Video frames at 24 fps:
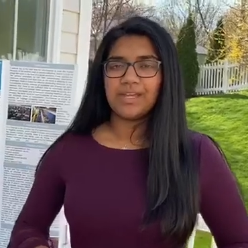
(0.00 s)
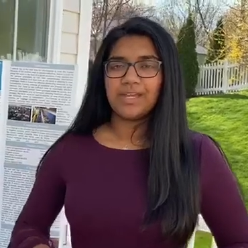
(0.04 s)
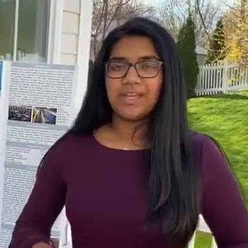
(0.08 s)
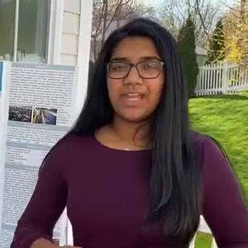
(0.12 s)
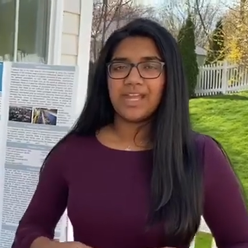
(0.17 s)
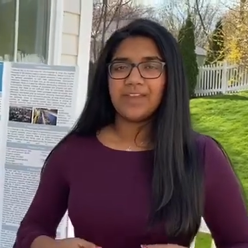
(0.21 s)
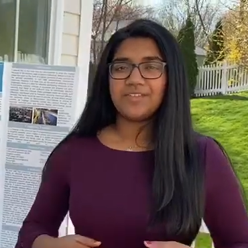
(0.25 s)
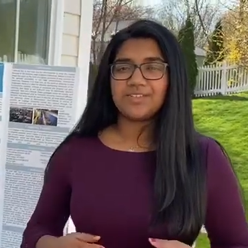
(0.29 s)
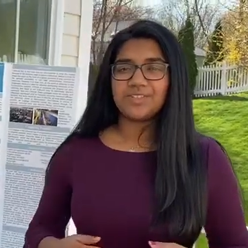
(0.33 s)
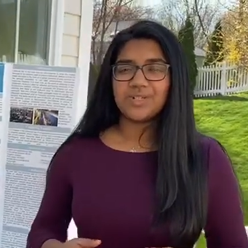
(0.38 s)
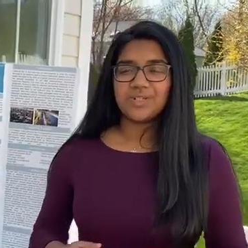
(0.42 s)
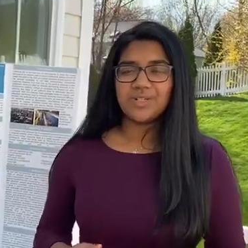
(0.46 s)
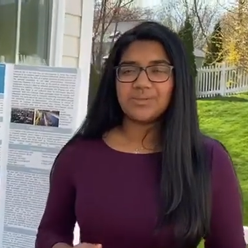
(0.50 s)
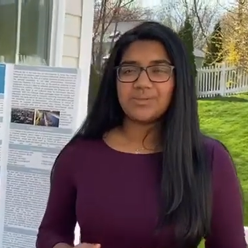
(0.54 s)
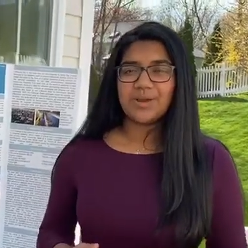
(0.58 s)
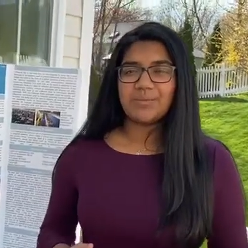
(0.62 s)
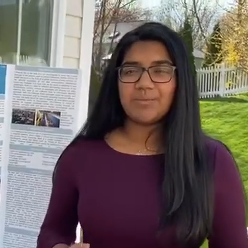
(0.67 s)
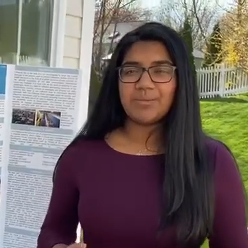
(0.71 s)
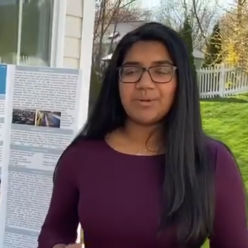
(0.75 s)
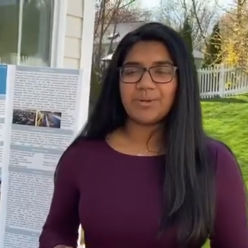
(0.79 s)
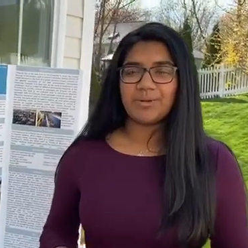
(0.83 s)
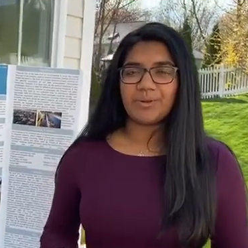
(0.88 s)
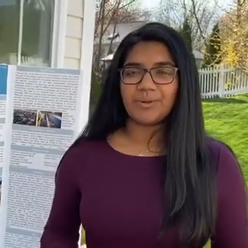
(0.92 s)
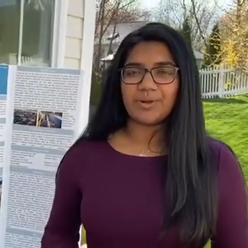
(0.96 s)
If sodium
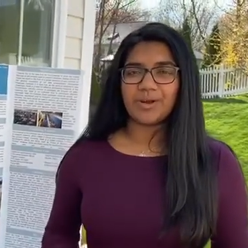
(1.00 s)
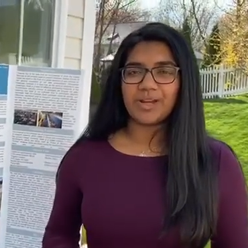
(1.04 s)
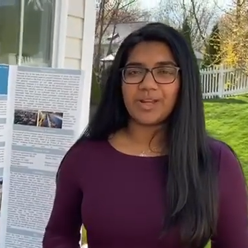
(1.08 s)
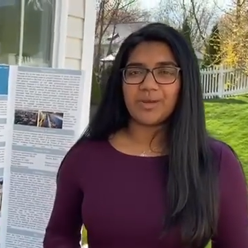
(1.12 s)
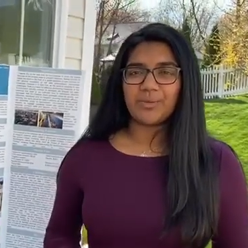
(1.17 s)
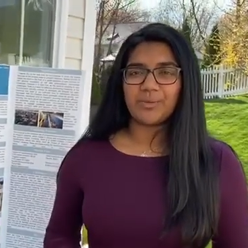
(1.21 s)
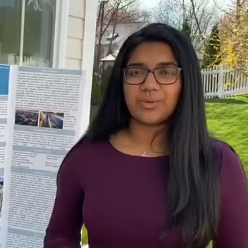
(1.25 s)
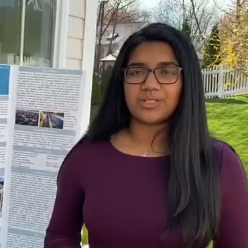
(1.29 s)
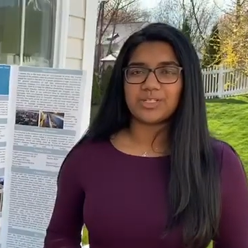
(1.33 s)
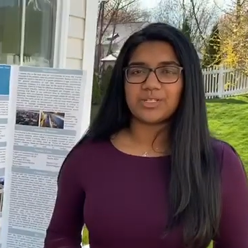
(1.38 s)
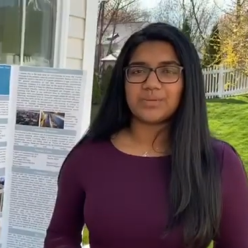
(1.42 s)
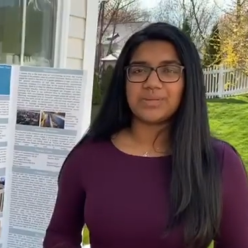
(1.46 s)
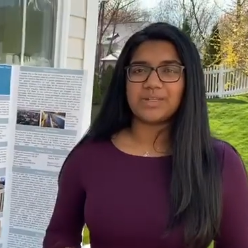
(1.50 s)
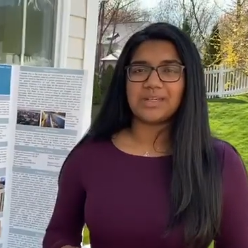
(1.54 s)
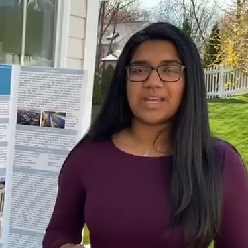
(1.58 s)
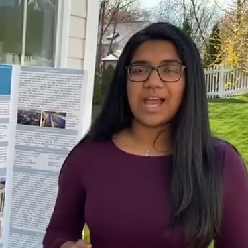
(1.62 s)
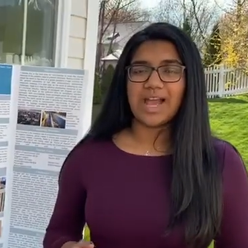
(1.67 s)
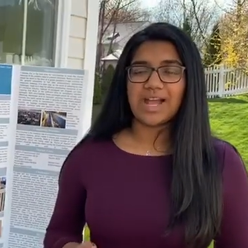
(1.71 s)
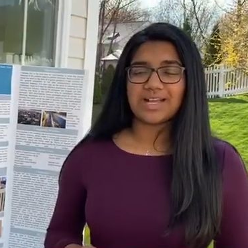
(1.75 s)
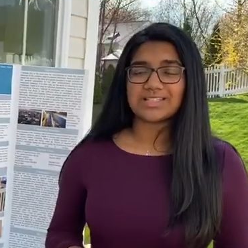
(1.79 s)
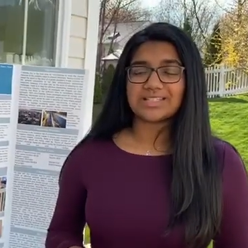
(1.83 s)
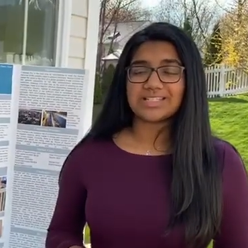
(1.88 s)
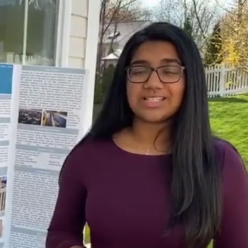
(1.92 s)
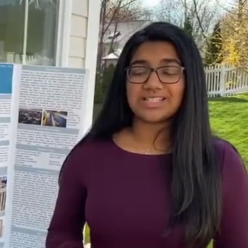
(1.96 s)
hypochlorite were to be
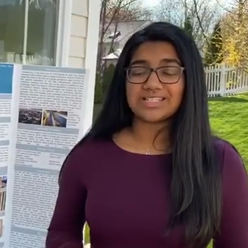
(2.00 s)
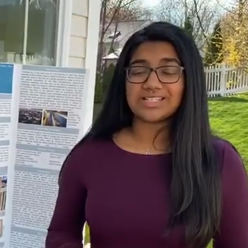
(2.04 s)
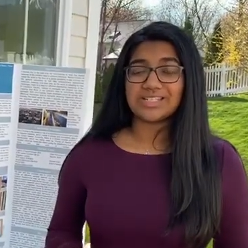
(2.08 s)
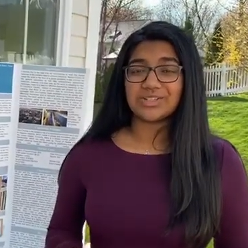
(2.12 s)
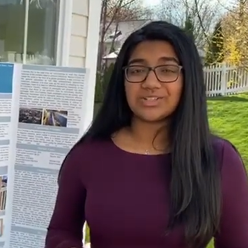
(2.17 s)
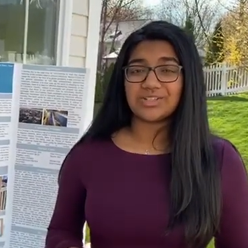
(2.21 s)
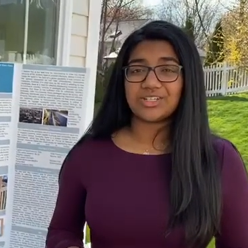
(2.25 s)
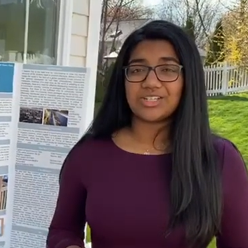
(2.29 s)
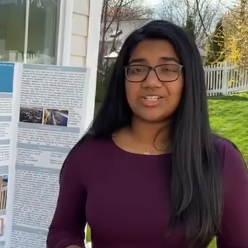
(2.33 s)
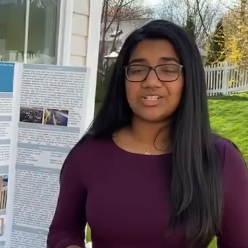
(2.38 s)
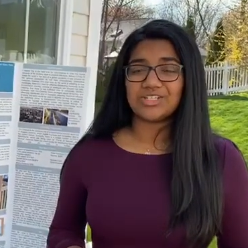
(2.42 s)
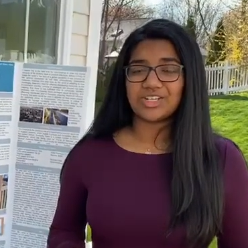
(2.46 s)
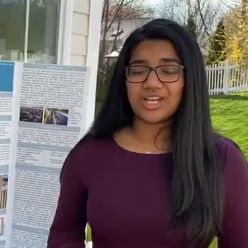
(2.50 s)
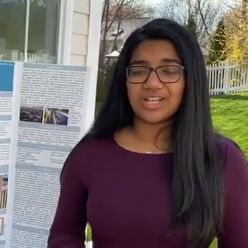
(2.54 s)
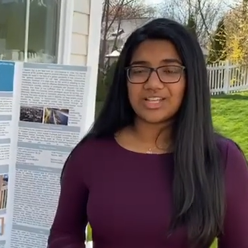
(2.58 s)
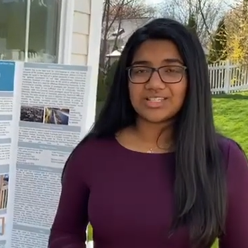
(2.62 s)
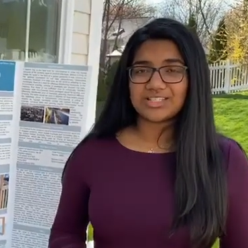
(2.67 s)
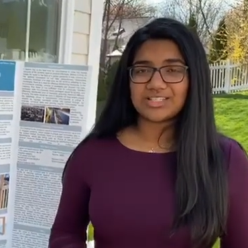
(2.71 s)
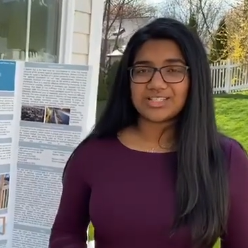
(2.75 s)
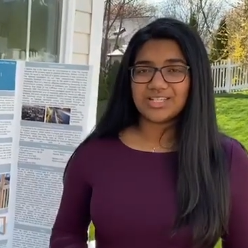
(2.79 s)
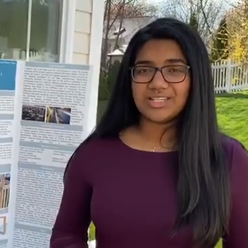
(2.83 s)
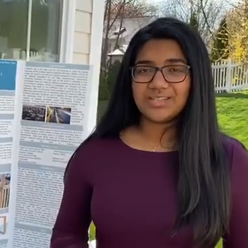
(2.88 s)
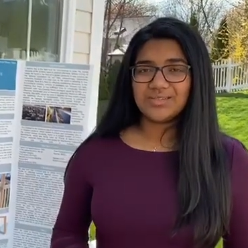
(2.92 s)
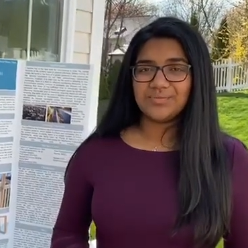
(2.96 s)
accidentally
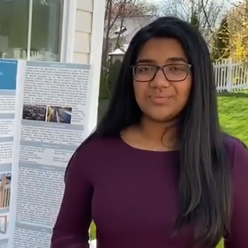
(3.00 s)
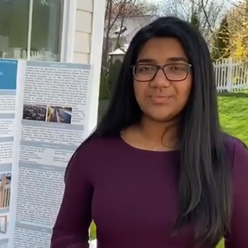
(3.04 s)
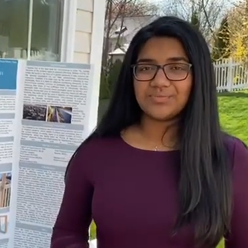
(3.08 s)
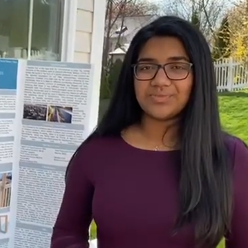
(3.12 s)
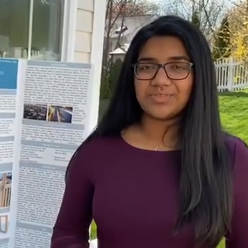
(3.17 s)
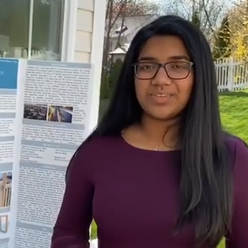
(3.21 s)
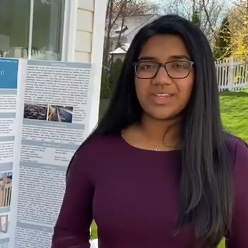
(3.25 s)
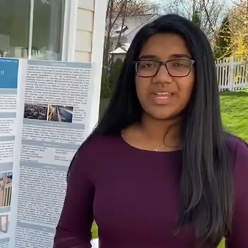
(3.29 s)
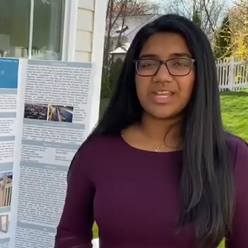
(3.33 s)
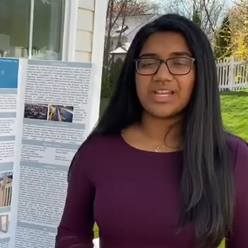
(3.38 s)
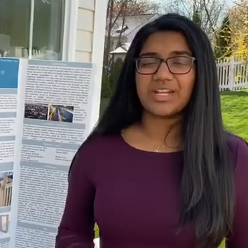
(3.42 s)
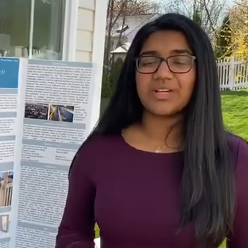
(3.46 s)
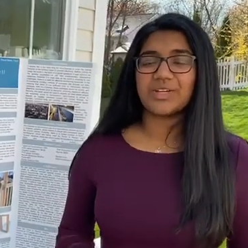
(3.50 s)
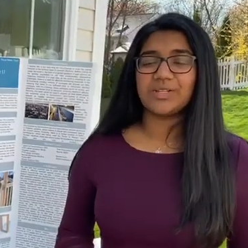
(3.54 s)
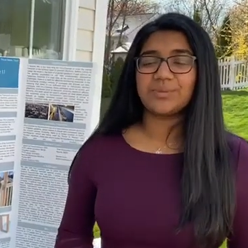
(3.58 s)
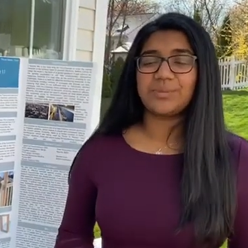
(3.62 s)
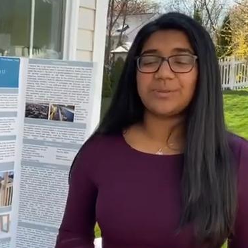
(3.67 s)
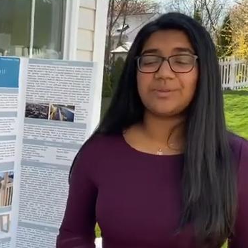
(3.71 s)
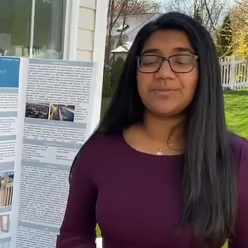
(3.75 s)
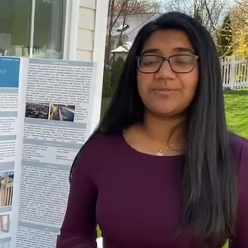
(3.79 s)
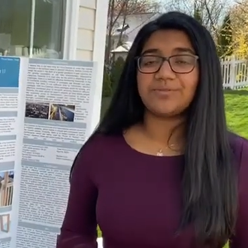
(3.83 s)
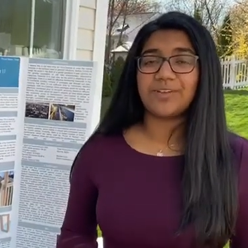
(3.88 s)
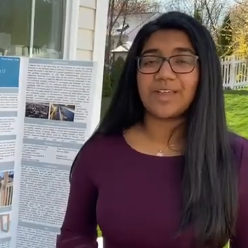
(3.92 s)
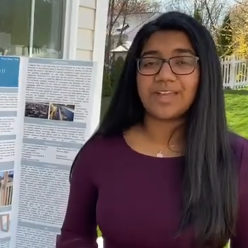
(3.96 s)
ingested, it could
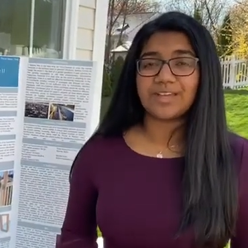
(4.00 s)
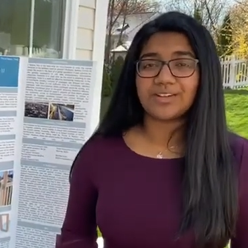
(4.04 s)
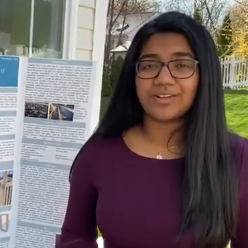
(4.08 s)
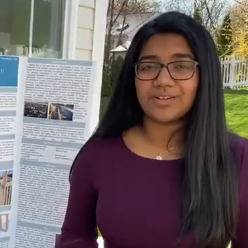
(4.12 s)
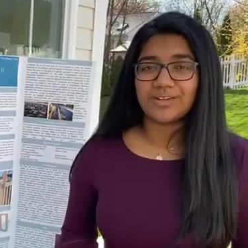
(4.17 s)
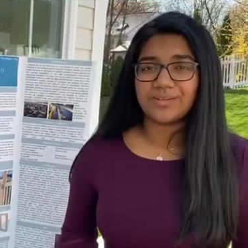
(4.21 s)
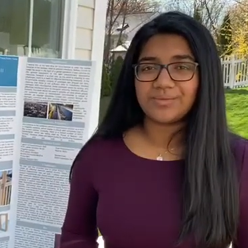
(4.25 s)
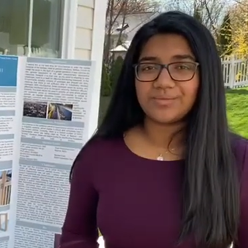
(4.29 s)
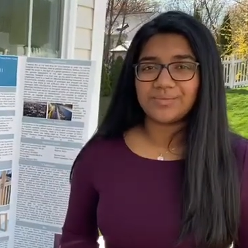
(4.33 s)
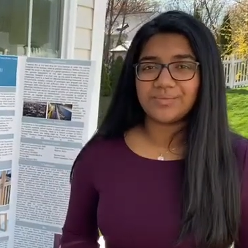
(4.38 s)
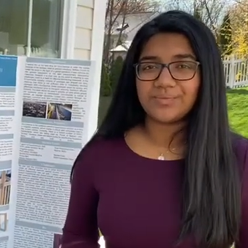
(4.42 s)
be fatal.